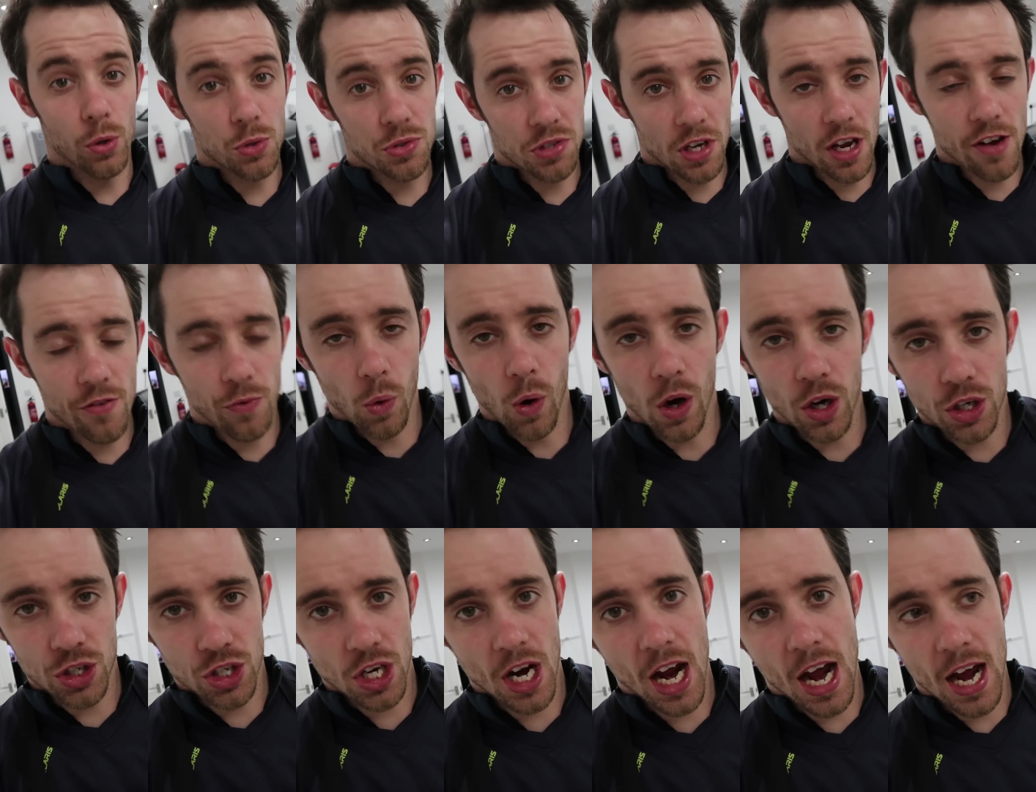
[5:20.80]
safe
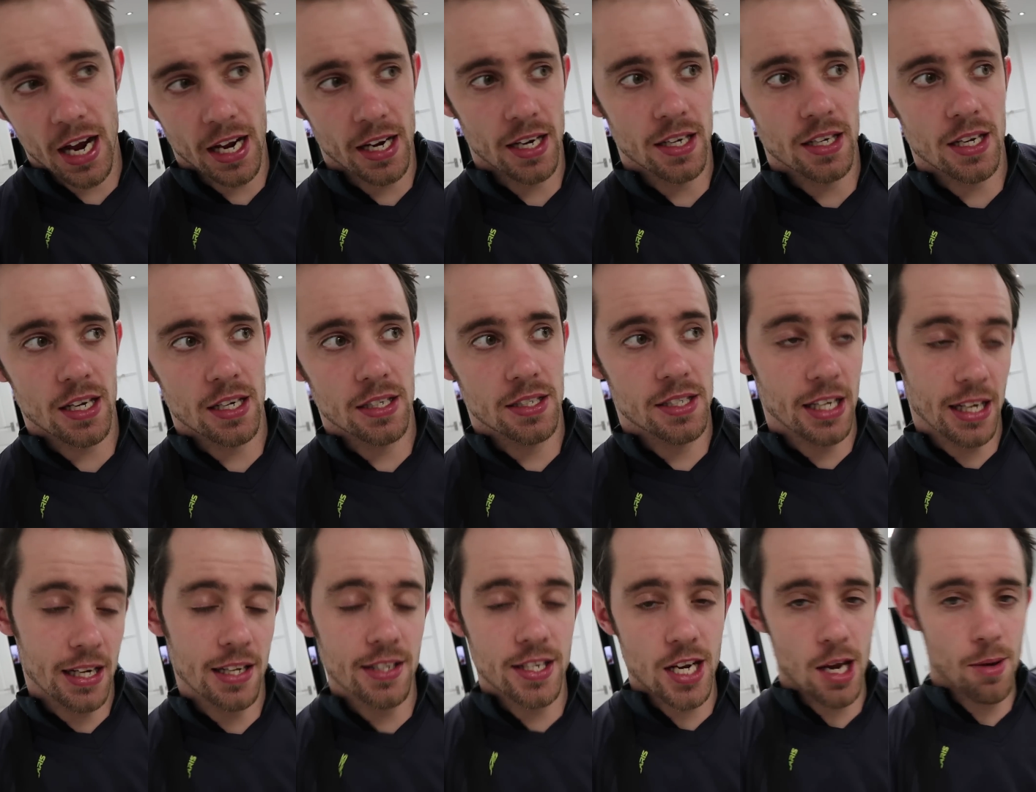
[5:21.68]
wash and
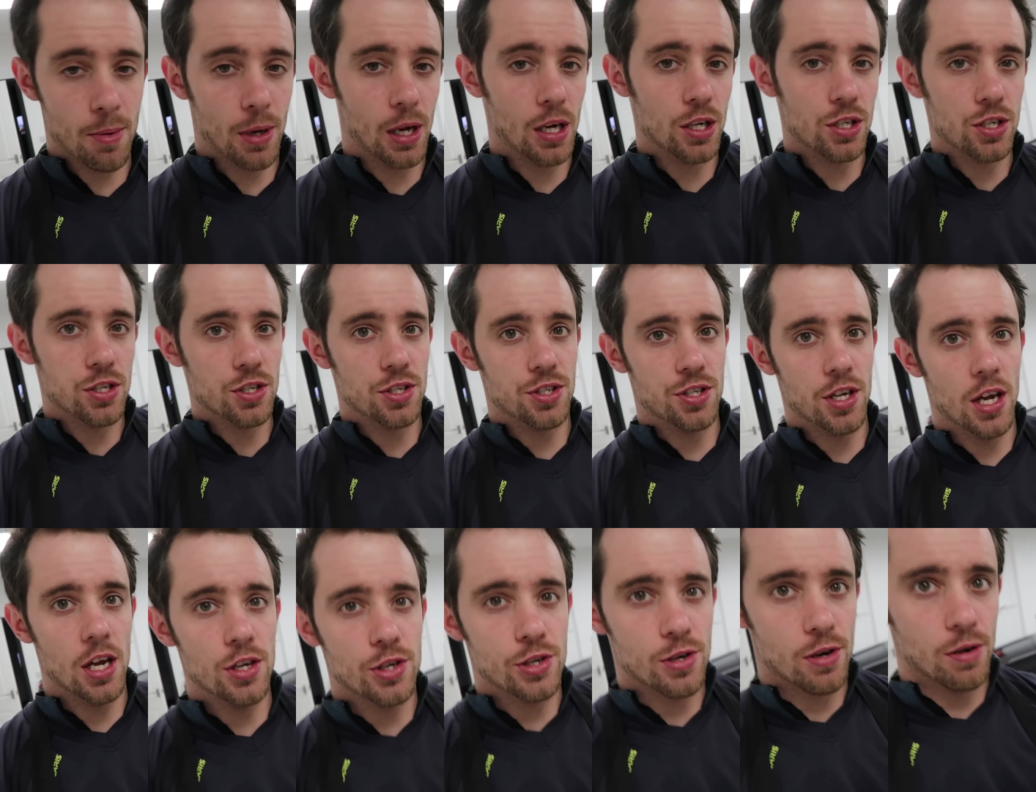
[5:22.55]
decontamination
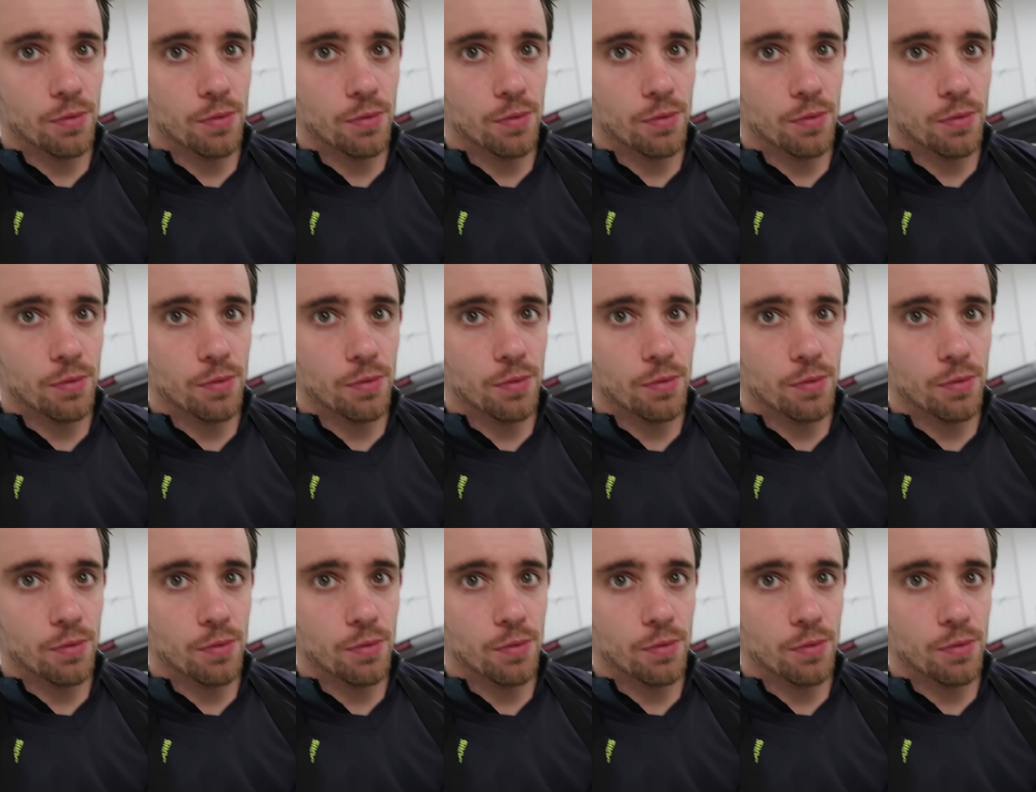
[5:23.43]
stage